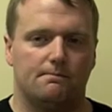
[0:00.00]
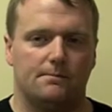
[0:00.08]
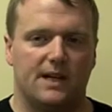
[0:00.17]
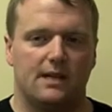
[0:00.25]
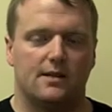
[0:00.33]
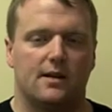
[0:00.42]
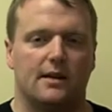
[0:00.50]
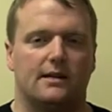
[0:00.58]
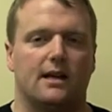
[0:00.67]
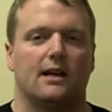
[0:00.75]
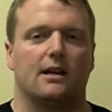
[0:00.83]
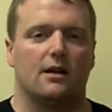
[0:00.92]
basically
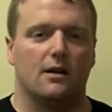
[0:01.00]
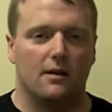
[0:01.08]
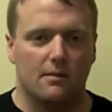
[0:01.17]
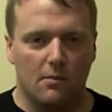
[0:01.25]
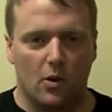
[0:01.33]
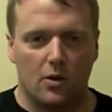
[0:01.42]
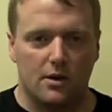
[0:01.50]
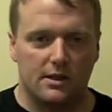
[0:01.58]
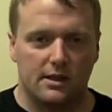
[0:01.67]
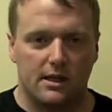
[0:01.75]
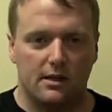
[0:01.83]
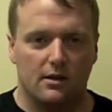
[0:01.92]
taking another motor
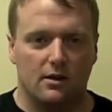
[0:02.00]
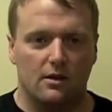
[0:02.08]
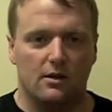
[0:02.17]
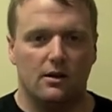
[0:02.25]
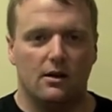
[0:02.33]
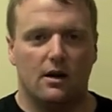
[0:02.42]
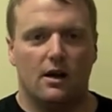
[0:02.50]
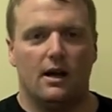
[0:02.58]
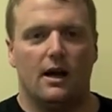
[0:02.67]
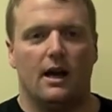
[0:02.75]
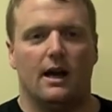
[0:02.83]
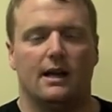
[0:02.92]
skill
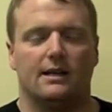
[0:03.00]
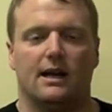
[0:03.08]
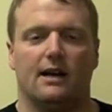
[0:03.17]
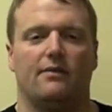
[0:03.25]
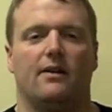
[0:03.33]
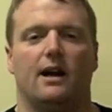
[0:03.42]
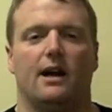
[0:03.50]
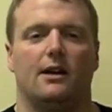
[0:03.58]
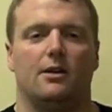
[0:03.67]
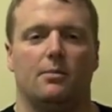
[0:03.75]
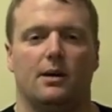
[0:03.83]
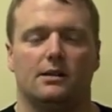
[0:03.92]
and identifying
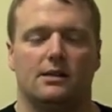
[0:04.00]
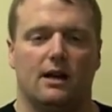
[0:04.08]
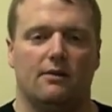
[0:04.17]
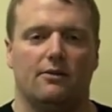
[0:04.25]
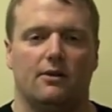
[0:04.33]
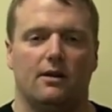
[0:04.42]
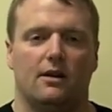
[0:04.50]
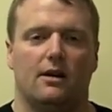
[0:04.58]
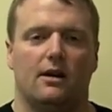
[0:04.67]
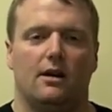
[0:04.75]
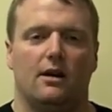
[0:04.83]
your best effort,